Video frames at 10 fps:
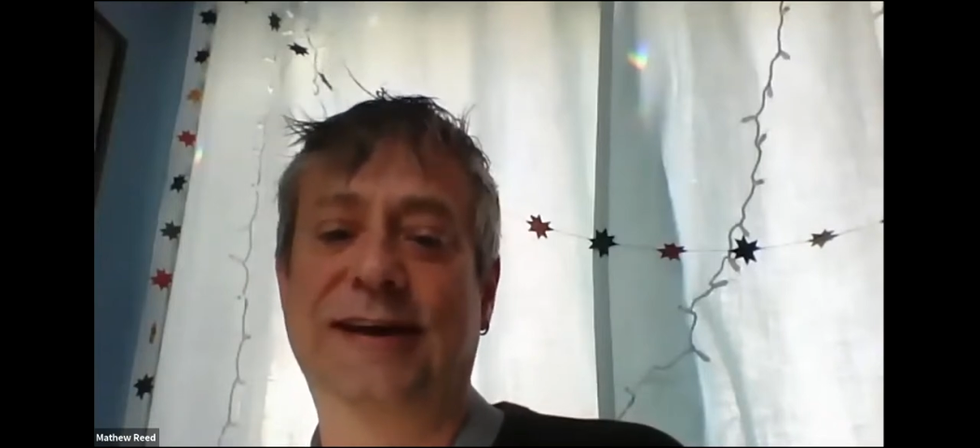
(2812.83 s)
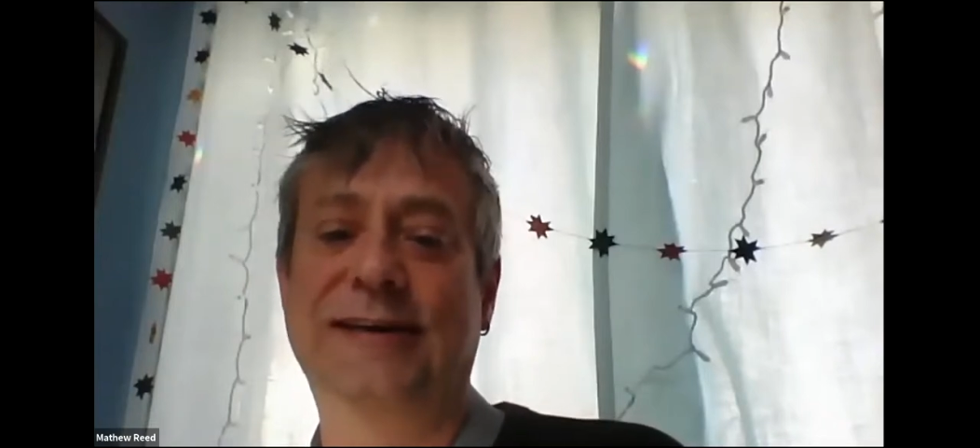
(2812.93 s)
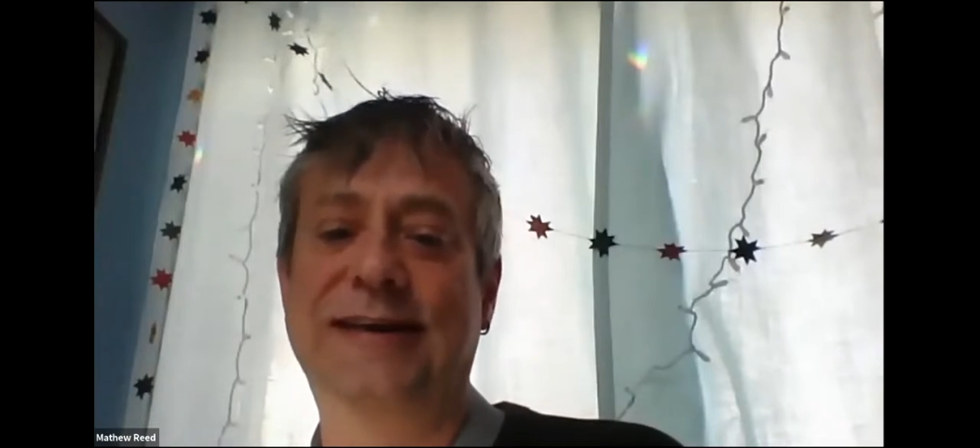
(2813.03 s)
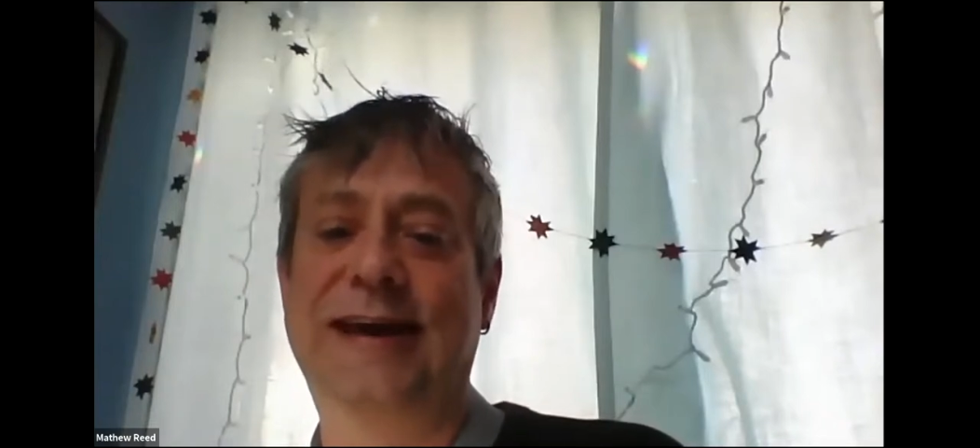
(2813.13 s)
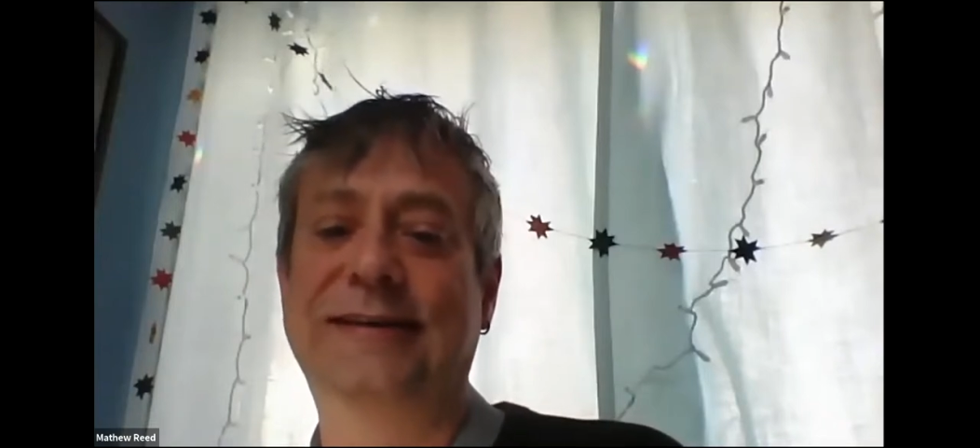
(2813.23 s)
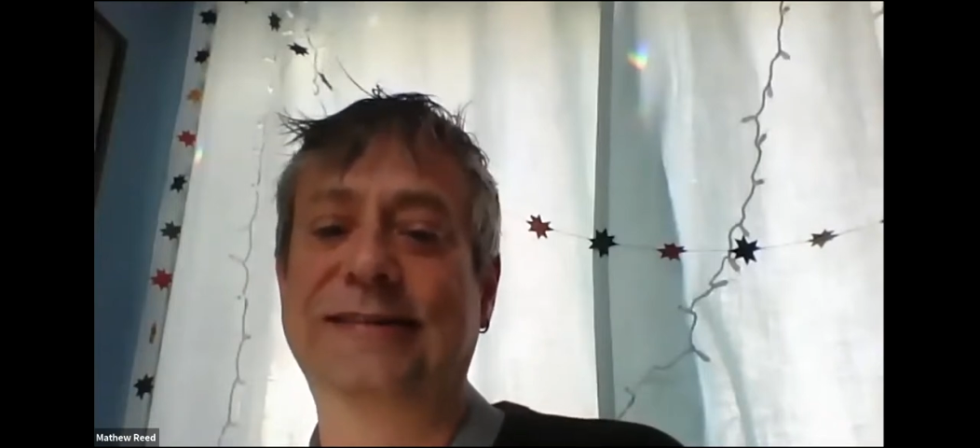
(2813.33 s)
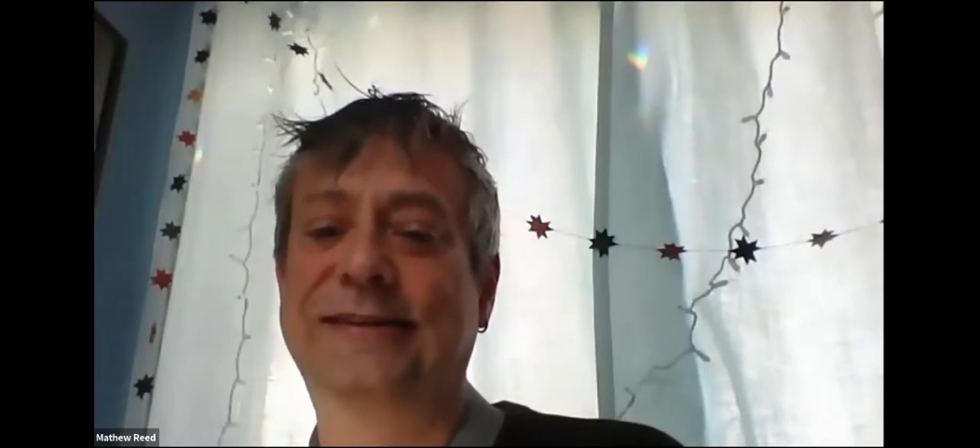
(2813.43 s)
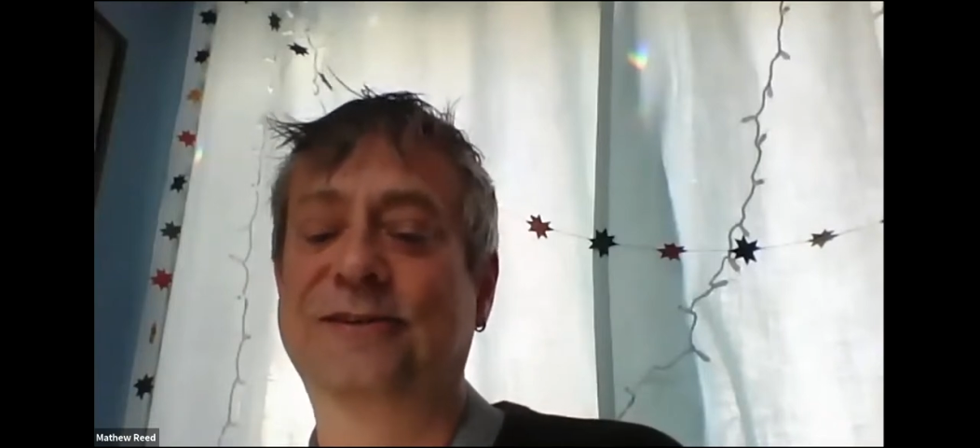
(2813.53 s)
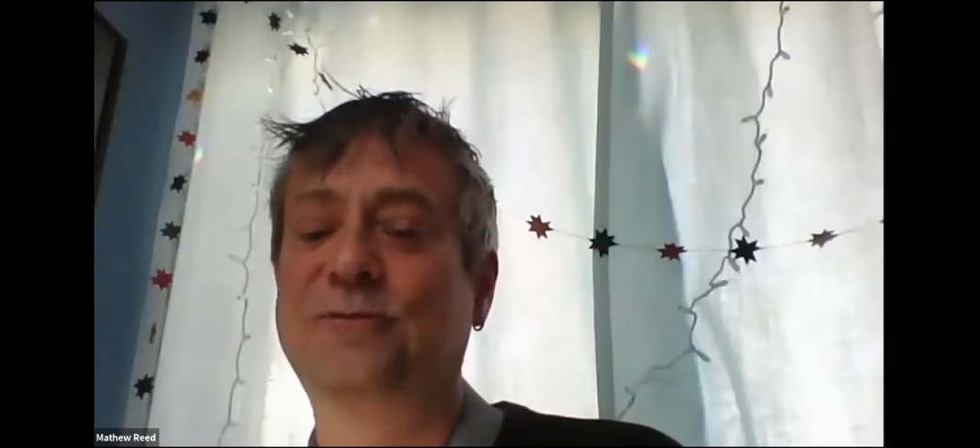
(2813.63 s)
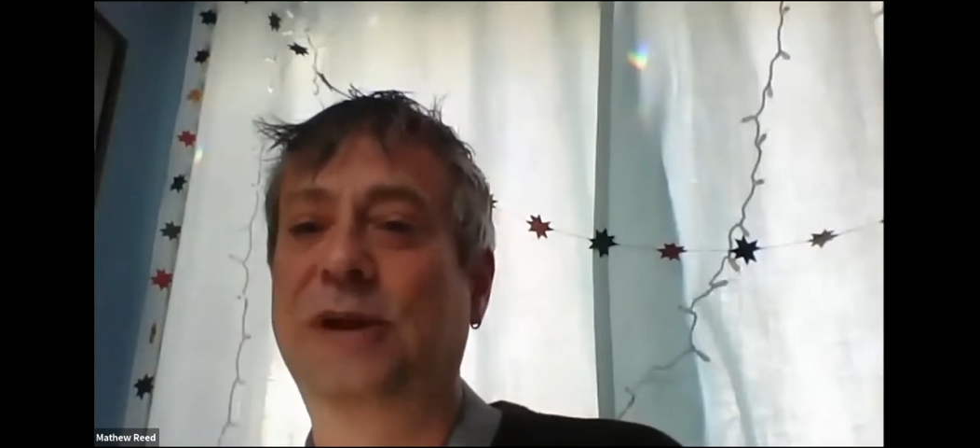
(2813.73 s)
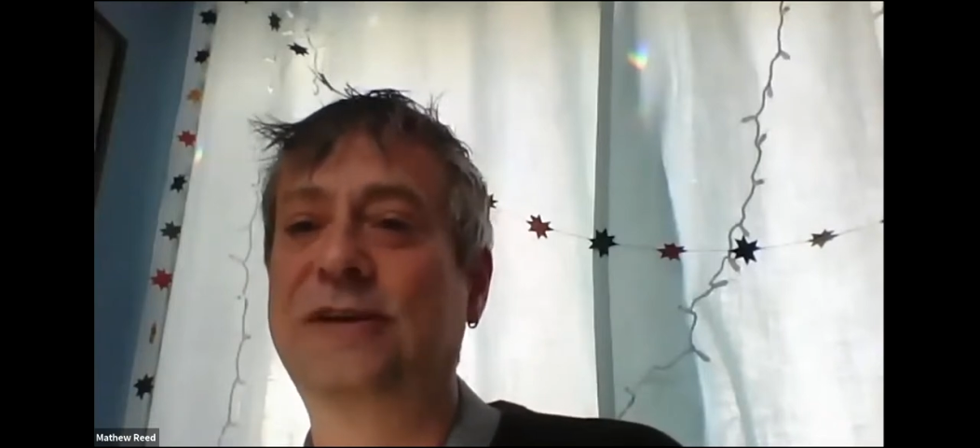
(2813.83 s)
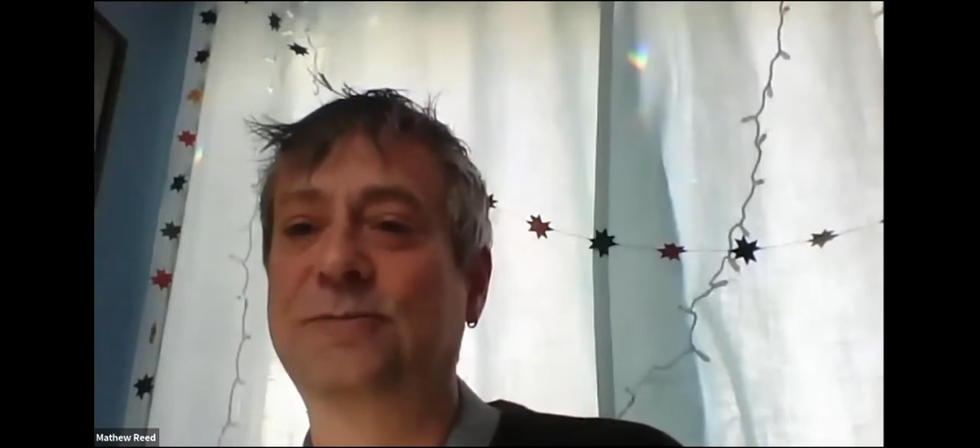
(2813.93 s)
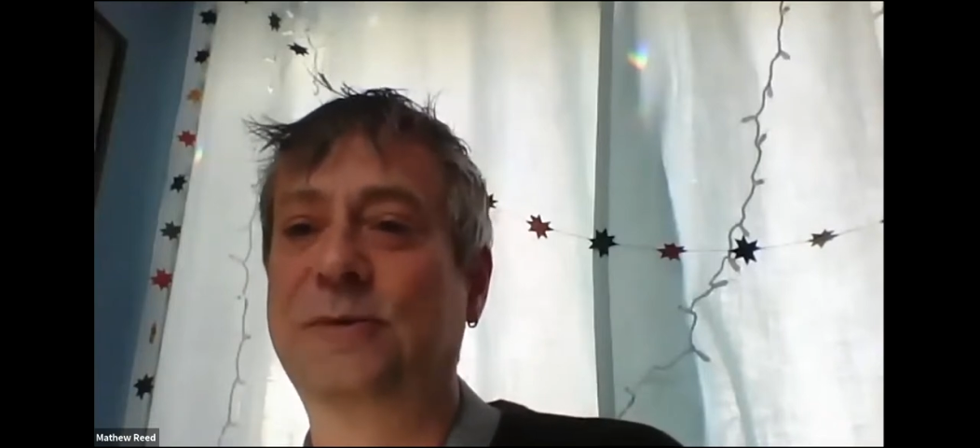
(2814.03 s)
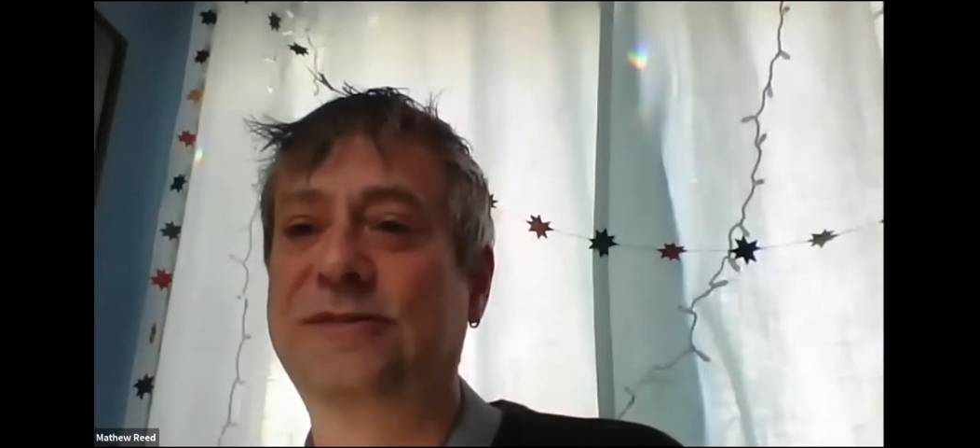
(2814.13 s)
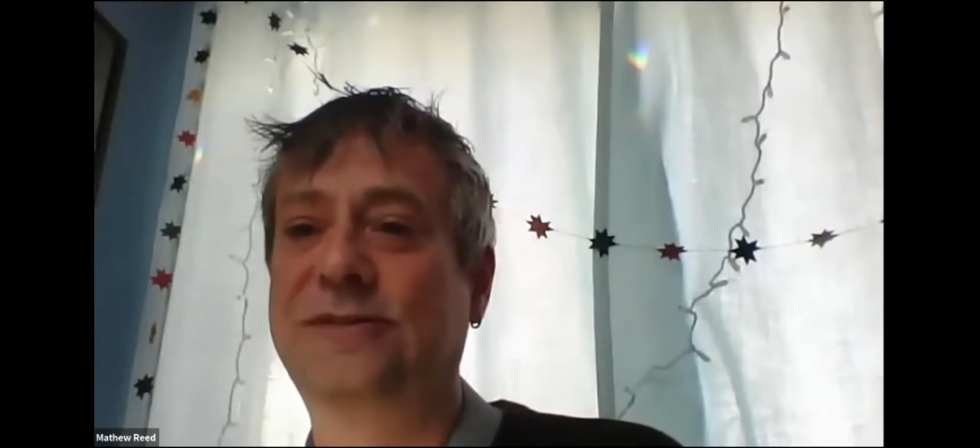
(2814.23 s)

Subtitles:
on the anti-displacement